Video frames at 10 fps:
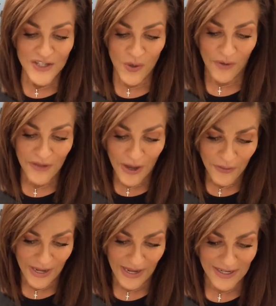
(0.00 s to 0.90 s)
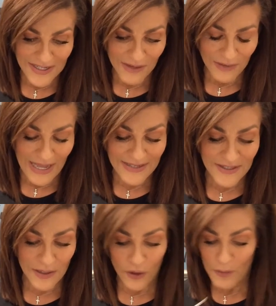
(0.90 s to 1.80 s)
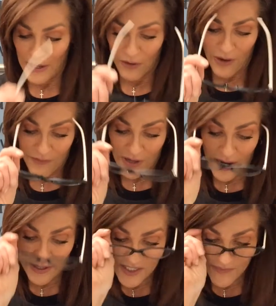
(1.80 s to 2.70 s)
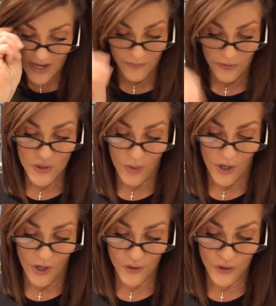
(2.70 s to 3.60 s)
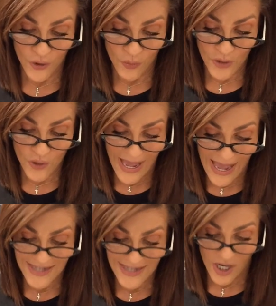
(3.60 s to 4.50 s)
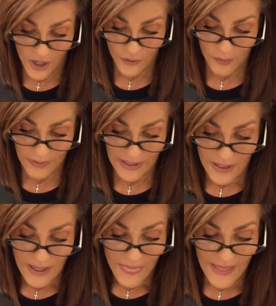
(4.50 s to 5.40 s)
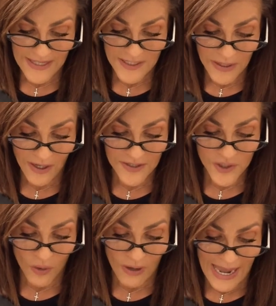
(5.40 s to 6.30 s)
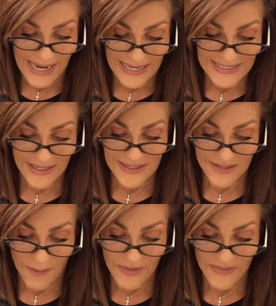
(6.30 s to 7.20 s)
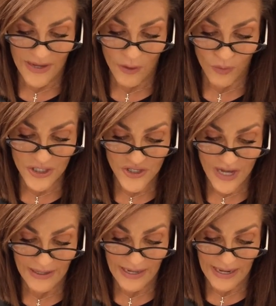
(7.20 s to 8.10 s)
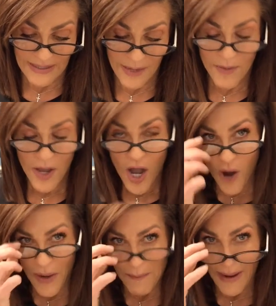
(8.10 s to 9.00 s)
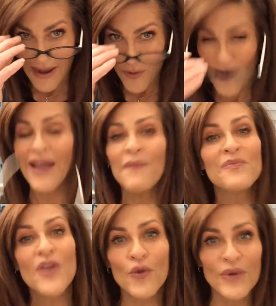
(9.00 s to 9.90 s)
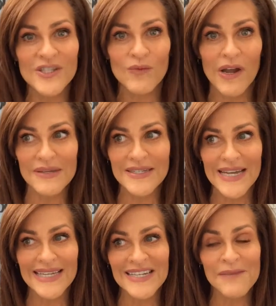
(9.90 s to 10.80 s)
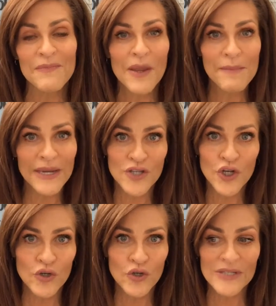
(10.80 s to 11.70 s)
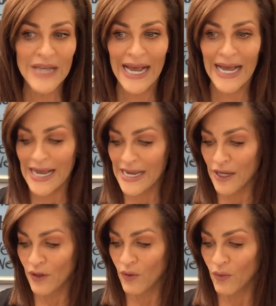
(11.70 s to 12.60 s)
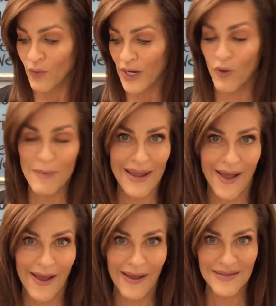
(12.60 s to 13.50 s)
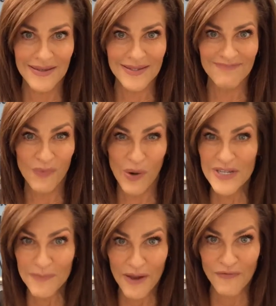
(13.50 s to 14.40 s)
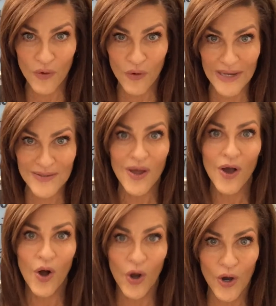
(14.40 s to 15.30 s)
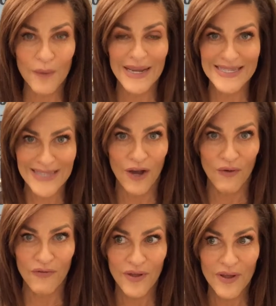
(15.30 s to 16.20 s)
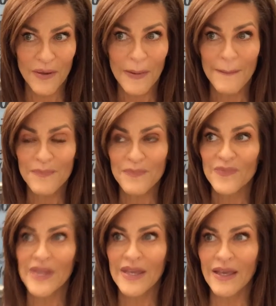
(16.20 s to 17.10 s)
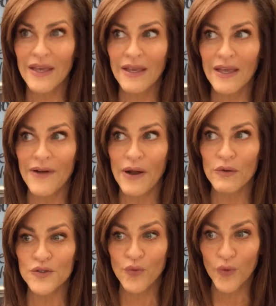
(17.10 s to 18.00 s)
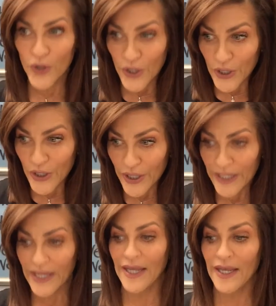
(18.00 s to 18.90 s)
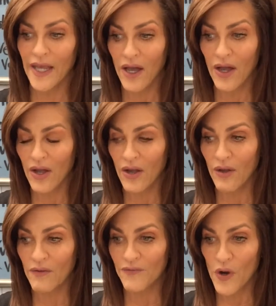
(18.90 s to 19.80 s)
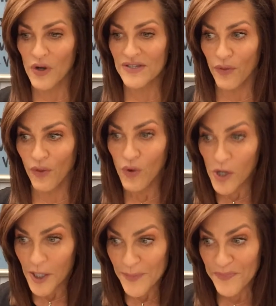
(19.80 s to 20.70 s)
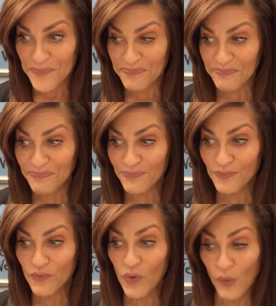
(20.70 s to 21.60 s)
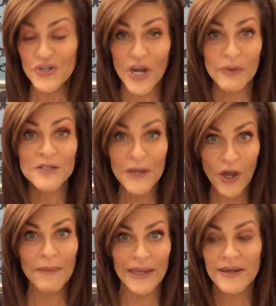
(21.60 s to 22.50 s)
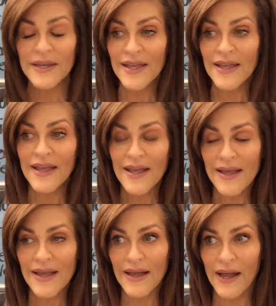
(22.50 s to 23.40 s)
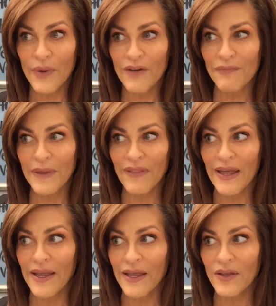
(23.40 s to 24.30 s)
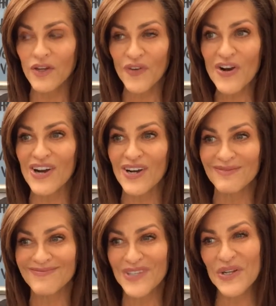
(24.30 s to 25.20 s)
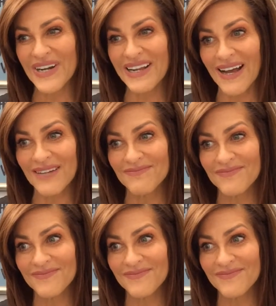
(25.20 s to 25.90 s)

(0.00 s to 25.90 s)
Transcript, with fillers: So on the other hand, last little paragraph. God is faithful to honor you when you act honorably. That's because you're acting in something that originated in him. Oh, and by the way, the reason why I was tested because whose eye where were my eyes? Where was my focus? On myself. If I was really uh, focused on the Lord, which I was becoming, I would have been like, good for her. Glory to God.